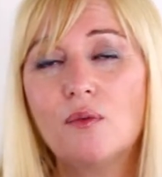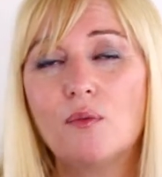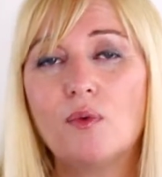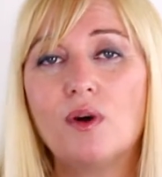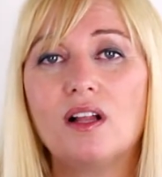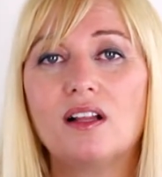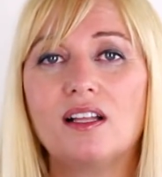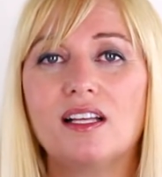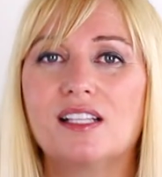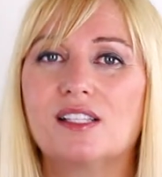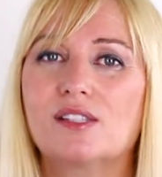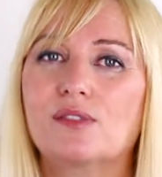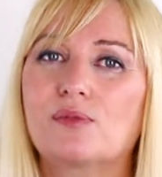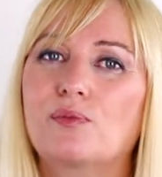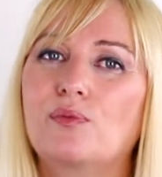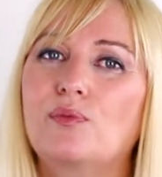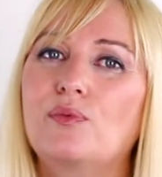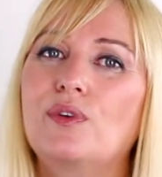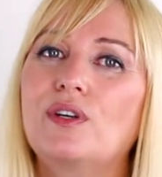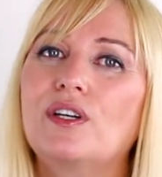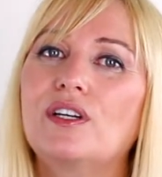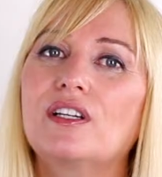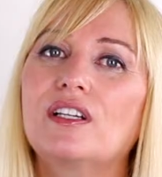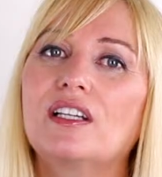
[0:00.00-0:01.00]
Well, it's
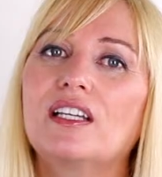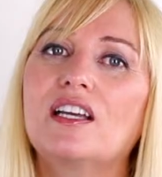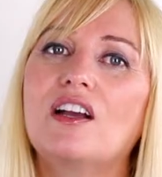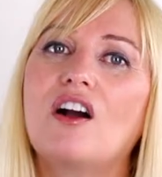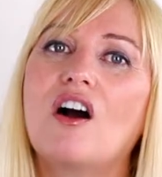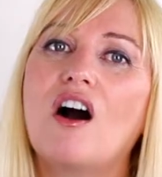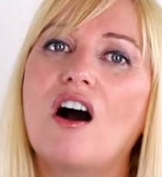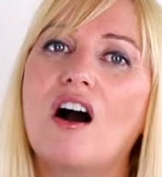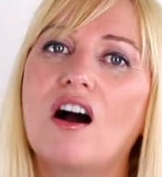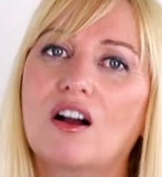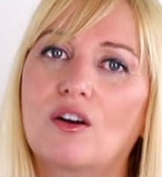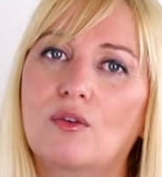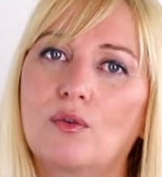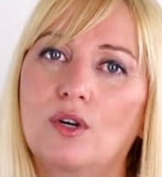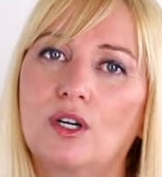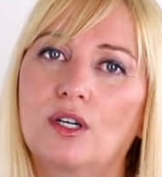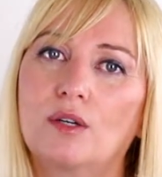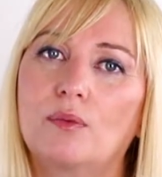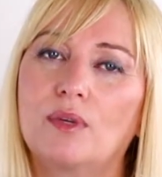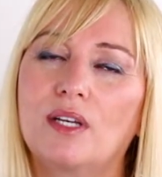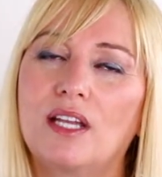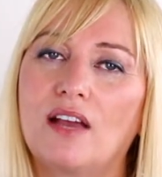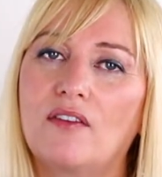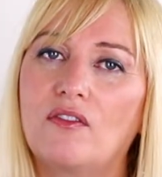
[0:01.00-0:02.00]
really
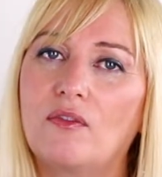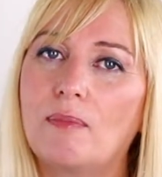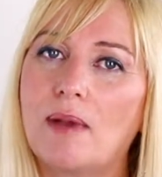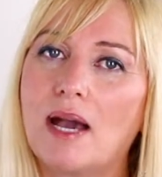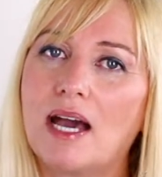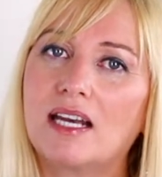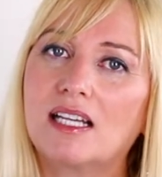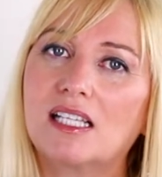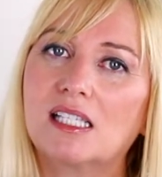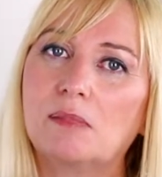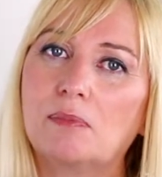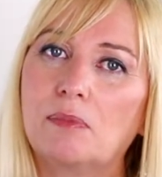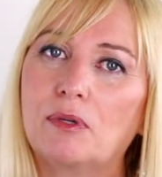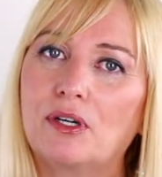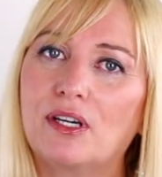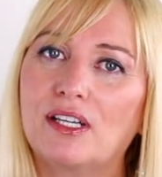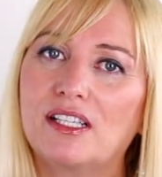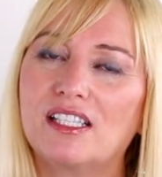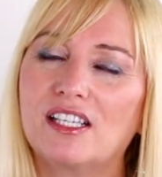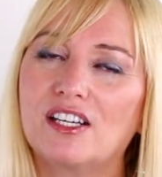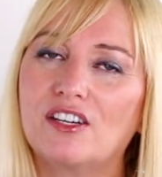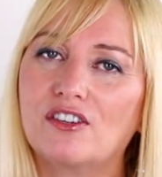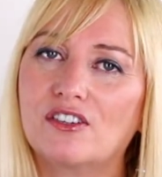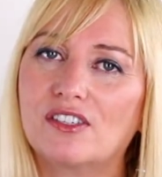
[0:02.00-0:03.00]
awkward when you have a bad
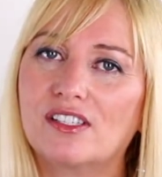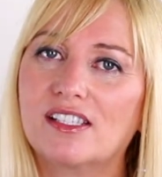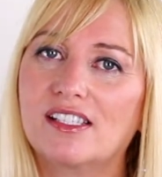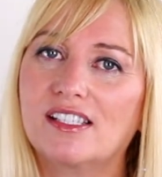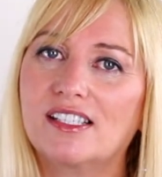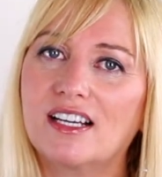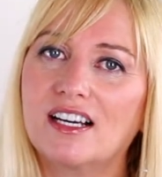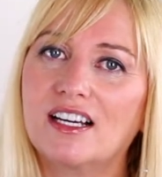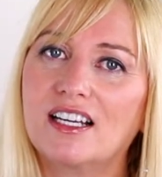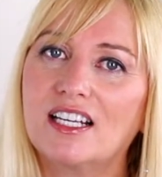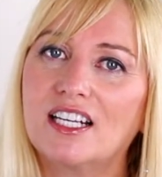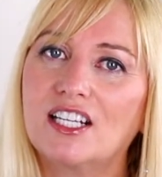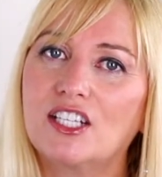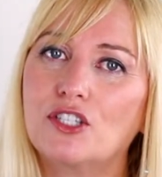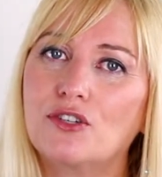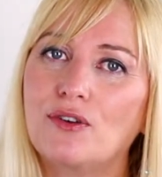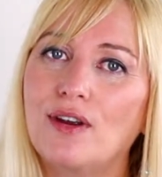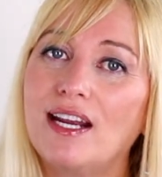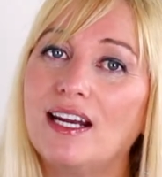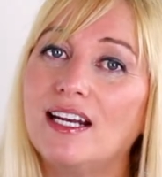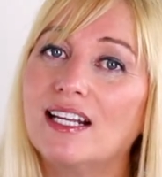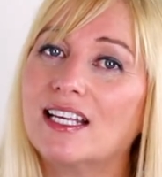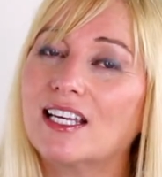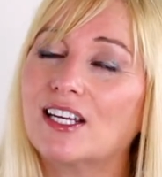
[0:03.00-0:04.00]
experience and you're stuck in a
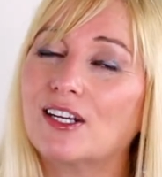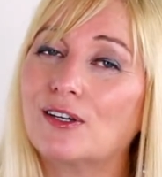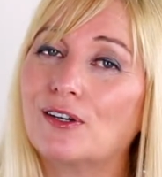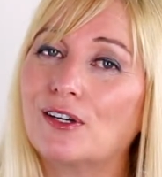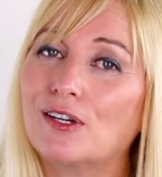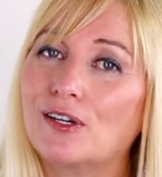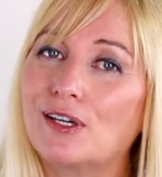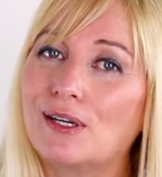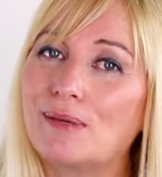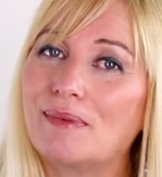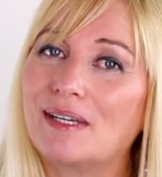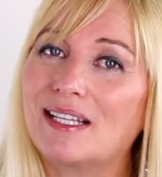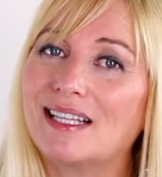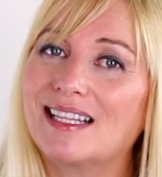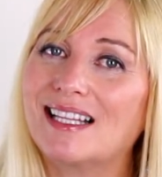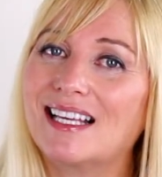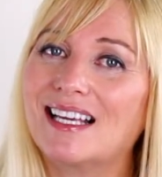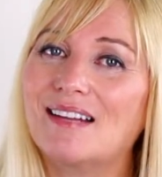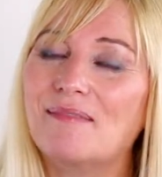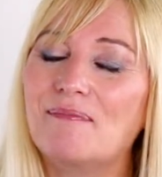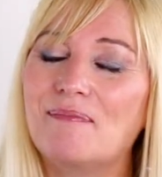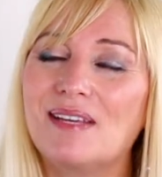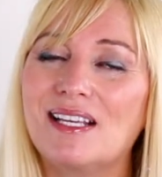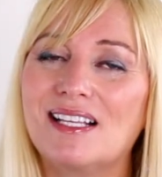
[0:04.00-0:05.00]
trade agreement
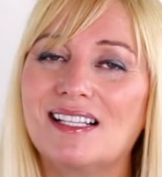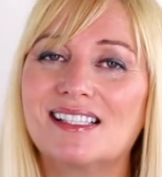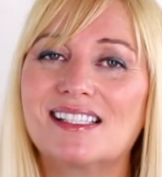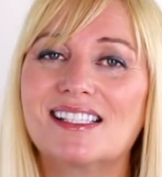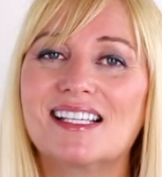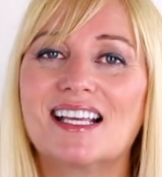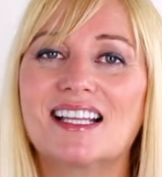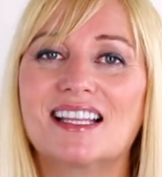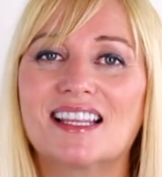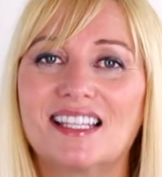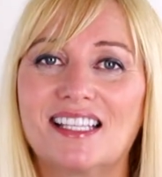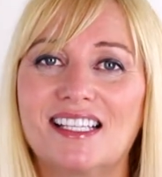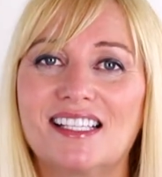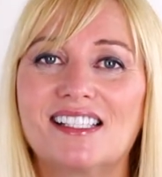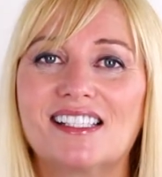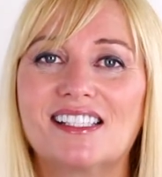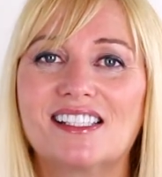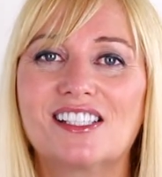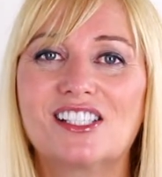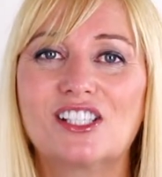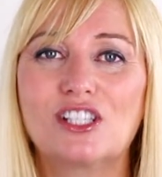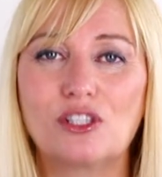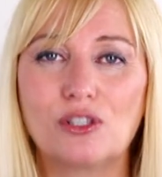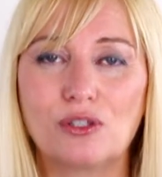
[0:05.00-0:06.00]
that means at
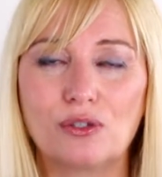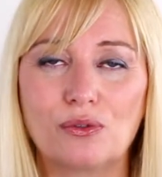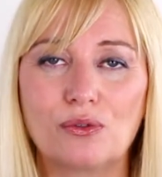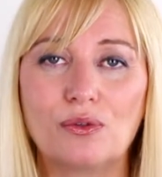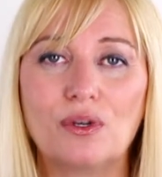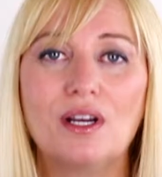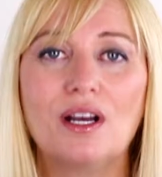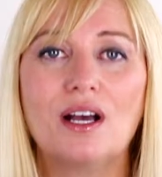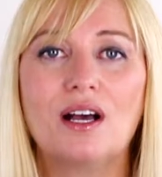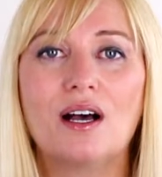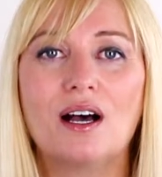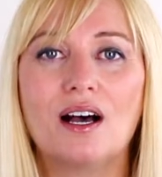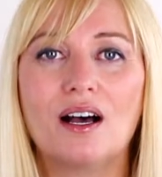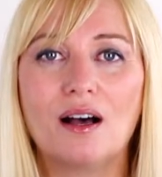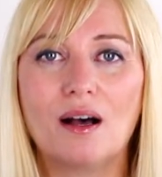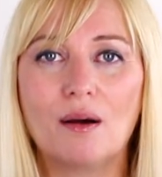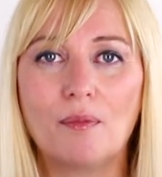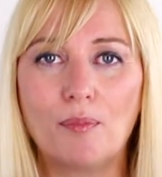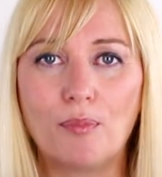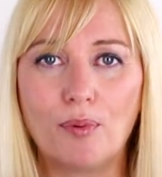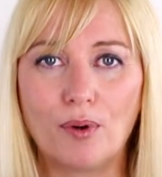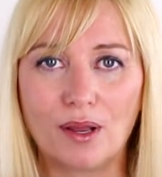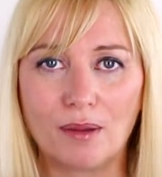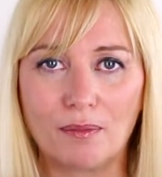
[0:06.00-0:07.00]
least two
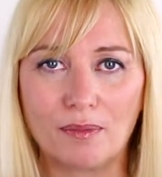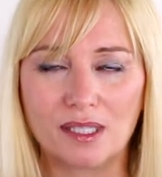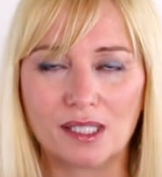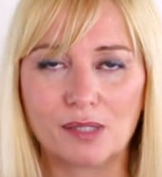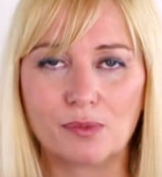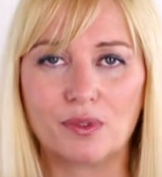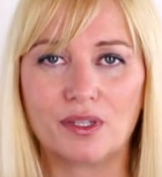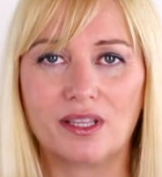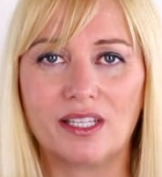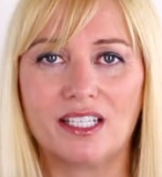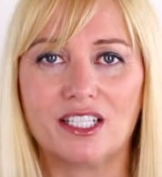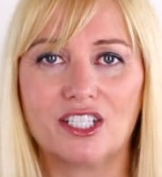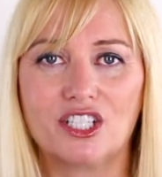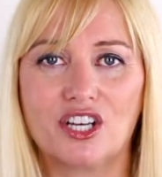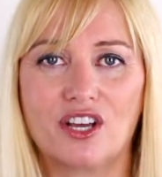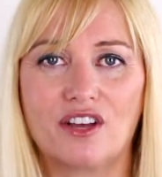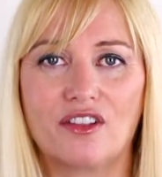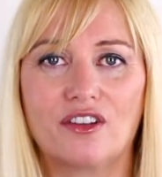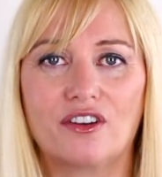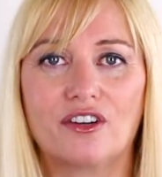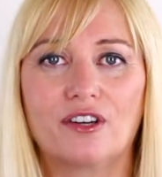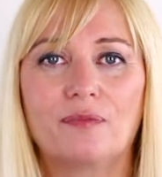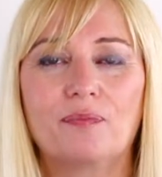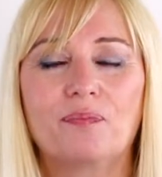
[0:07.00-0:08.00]
appointments with each
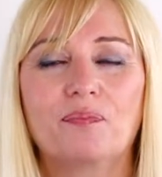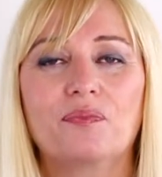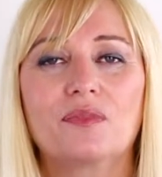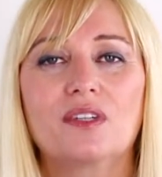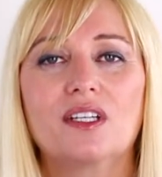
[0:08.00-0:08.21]
other.